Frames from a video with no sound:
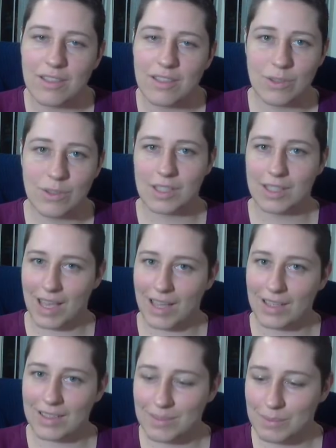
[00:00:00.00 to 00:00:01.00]
choose
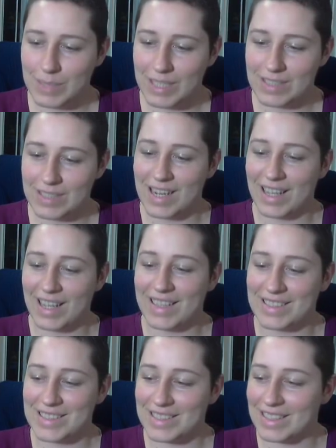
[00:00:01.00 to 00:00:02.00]
select because then I can